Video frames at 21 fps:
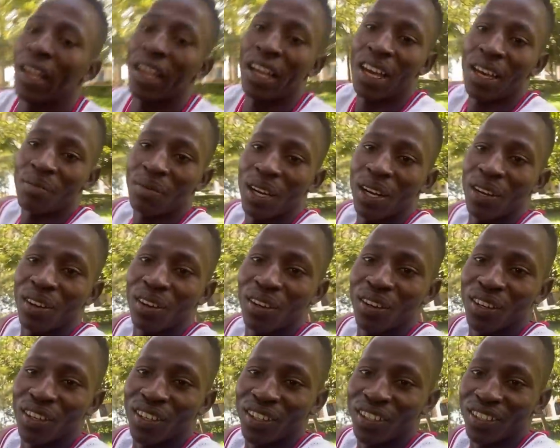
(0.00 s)
I'm
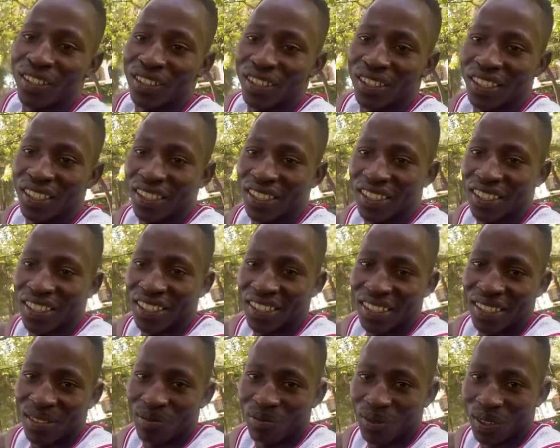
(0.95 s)
alone in
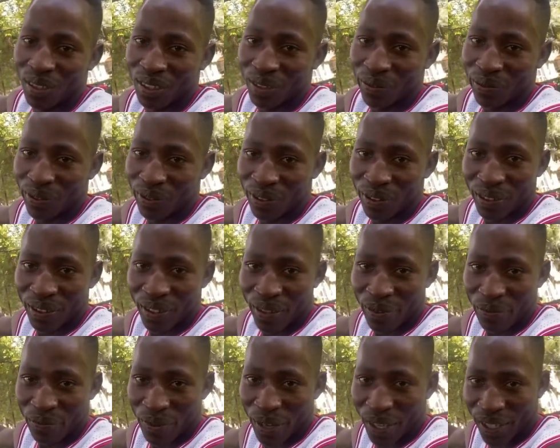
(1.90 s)
this beautiful
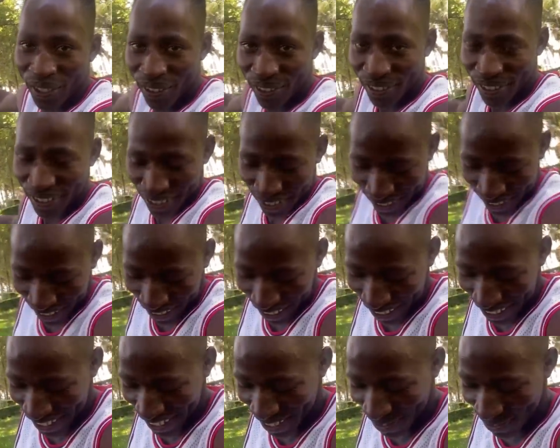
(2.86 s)
compound.
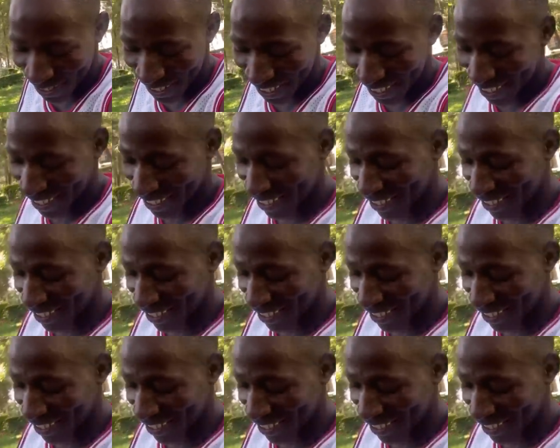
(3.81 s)
At times it's